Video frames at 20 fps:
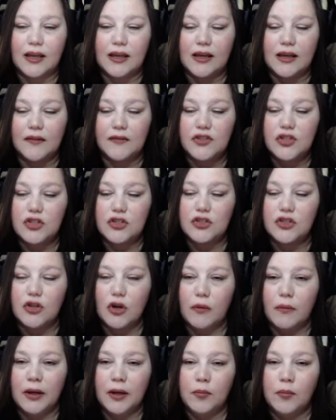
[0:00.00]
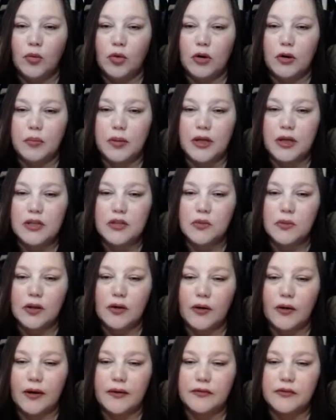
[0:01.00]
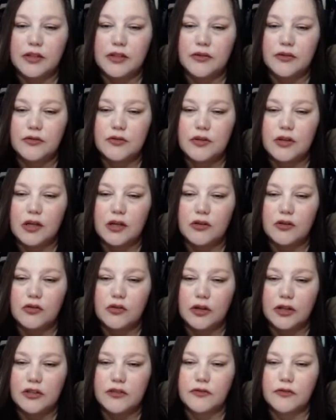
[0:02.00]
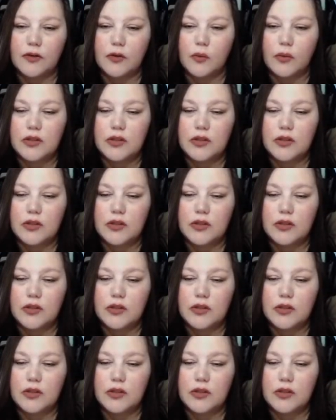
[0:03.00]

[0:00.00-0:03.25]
It gives us so many more. Plus, we don't have to use the transfer